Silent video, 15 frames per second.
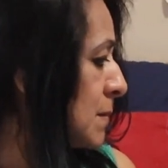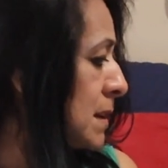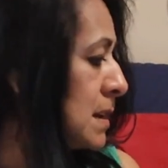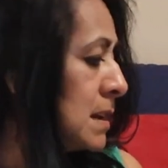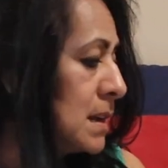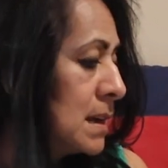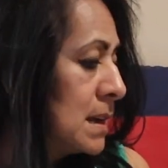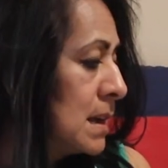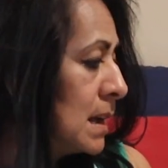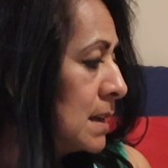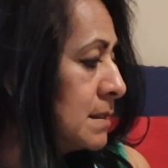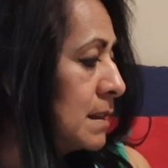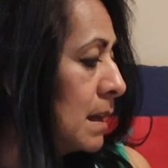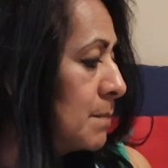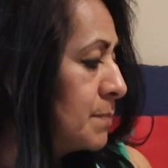And
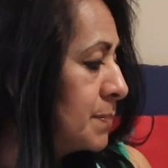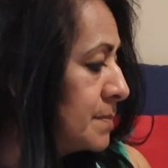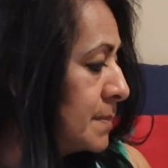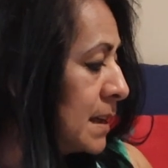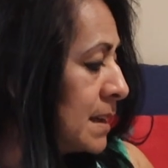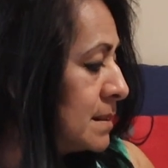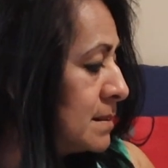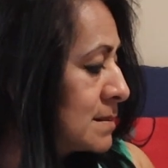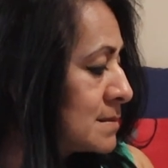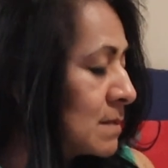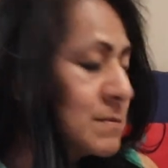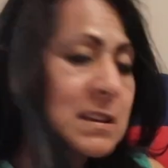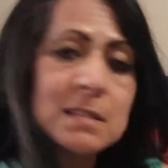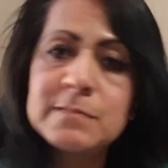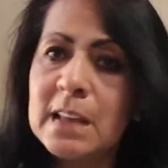And
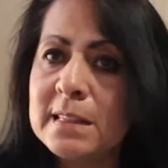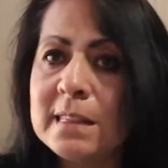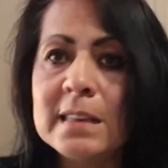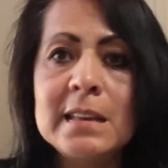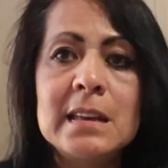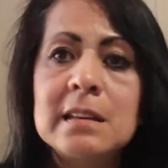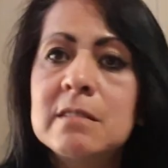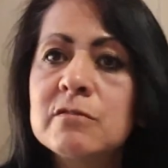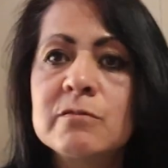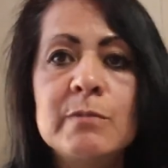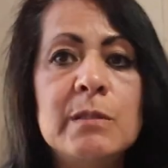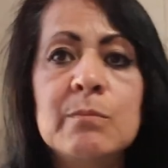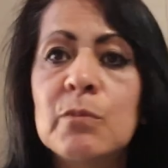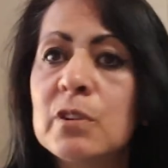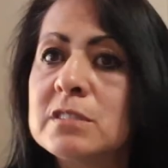sometimes I think he gives
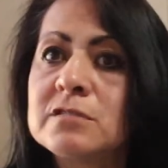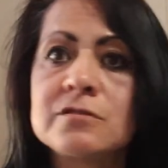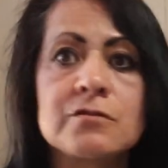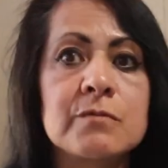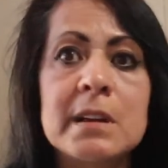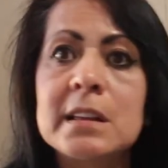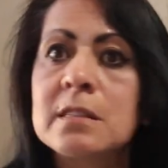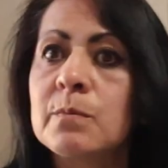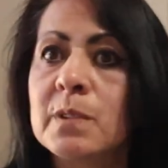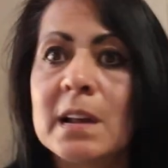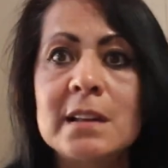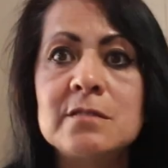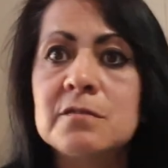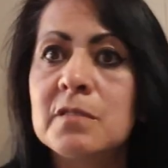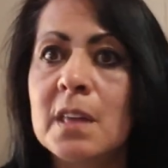me more strength when
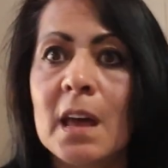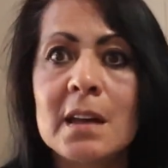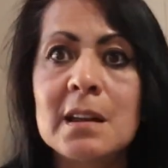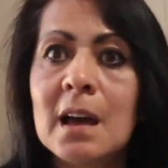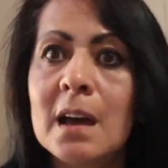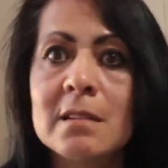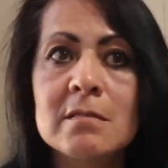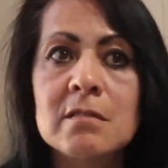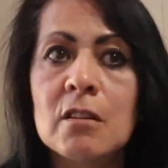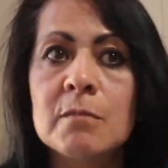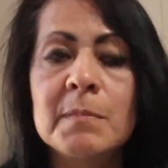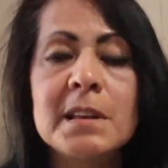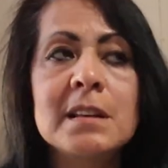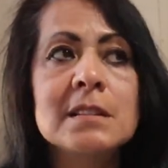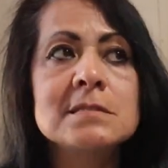I do that. I don't know,
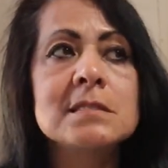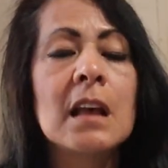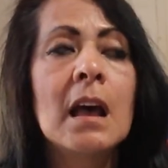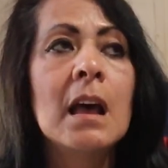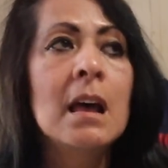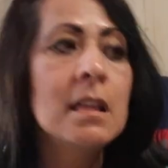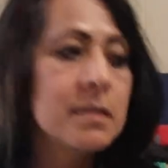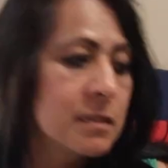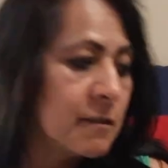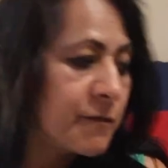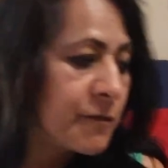because the